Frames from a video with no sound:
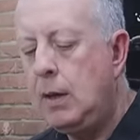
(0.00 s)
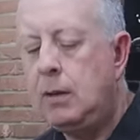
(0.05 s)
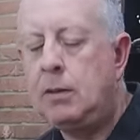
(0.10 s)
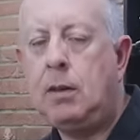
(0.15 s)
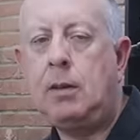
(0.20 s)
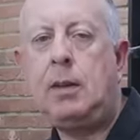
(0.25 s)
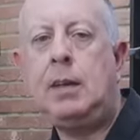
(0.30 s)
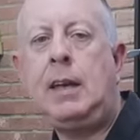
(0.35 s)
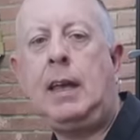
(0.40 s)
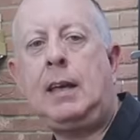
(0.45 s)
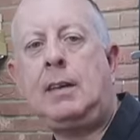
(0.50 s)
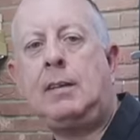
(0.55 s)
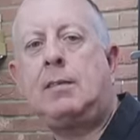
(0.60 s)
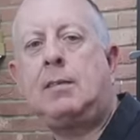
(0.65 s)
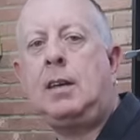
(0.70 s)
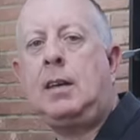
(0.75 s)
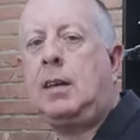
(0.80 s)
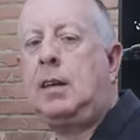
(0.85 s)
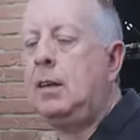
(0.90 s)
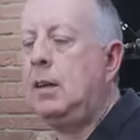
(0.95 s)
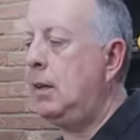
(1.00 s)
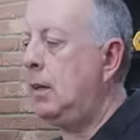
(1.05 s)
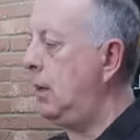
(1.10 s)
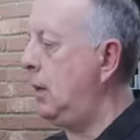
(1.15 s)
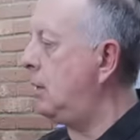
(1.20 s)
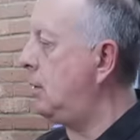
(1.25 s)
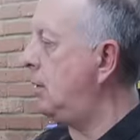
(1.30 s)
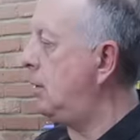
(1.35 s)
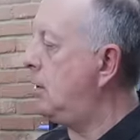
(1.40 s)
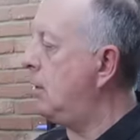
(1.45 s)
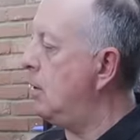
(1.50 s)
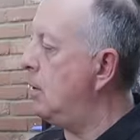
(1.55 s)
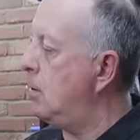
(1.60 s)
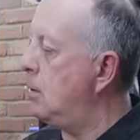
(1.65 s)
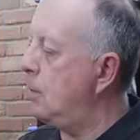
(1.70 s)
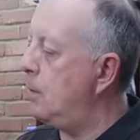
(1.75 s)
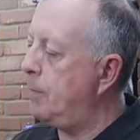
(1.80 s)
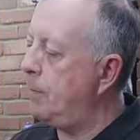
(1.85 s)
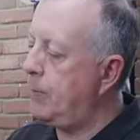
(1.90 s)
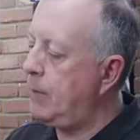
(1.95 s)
So the next thing I need to do